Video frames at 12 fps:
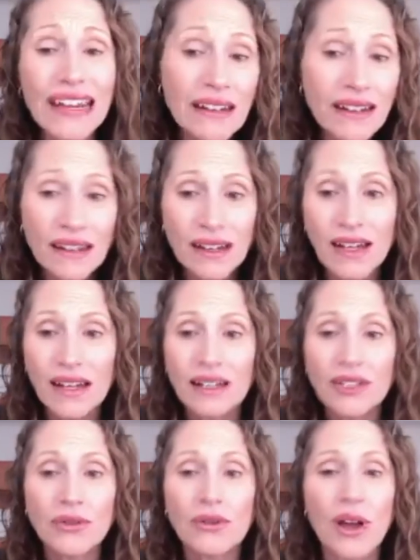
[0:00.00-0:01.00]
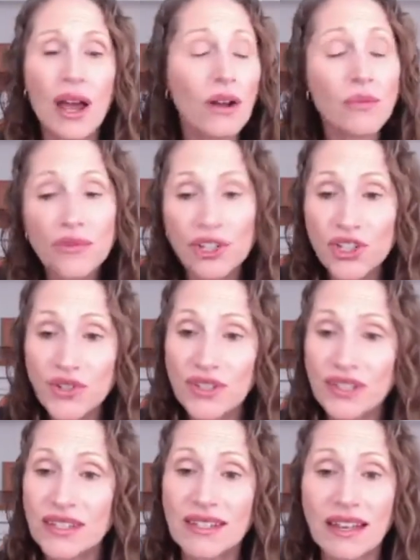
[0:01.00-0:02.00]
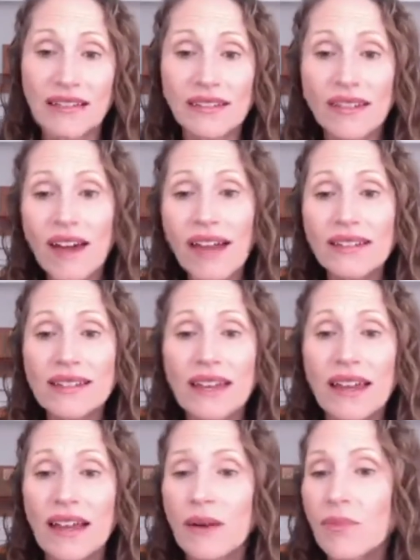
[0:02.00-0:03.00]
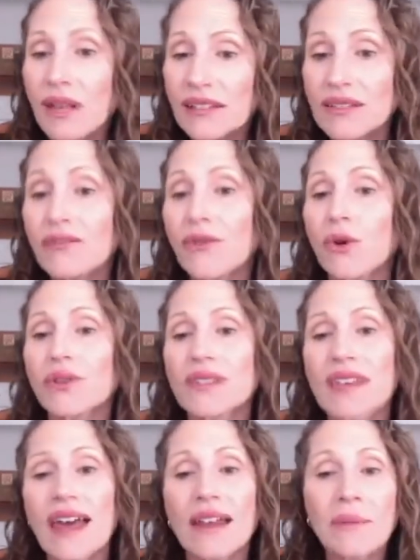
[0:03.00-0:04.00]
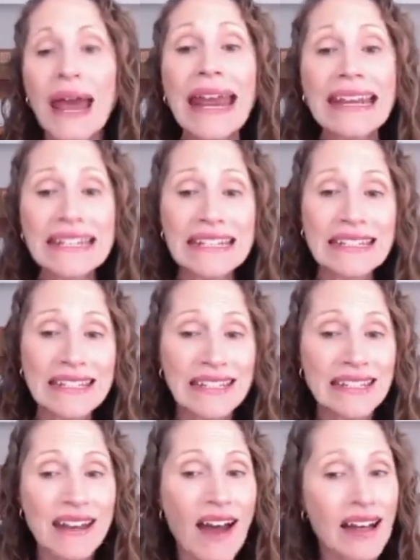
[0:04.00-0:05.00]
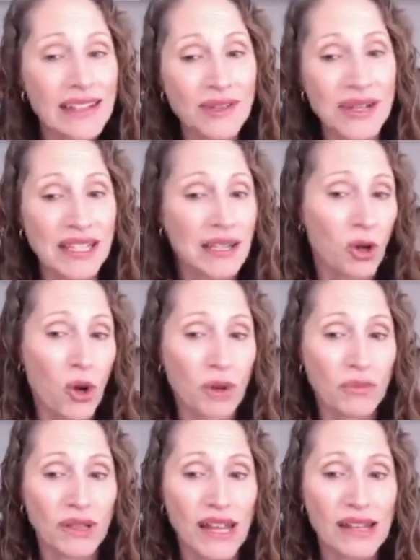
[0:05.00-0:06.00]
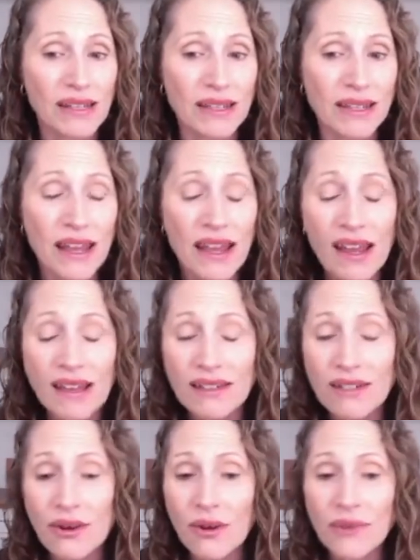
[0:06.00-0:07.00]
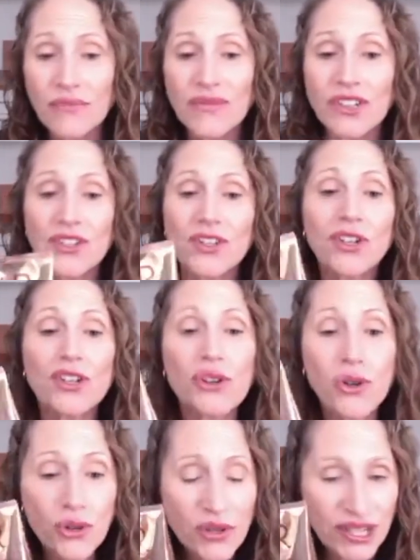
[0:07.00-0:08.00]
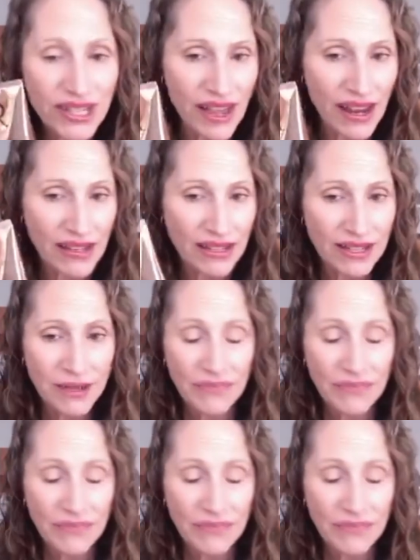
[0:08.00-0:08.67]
in it to help reduce the cellulite, plus of course that patented IsoSlim complex. So to use this,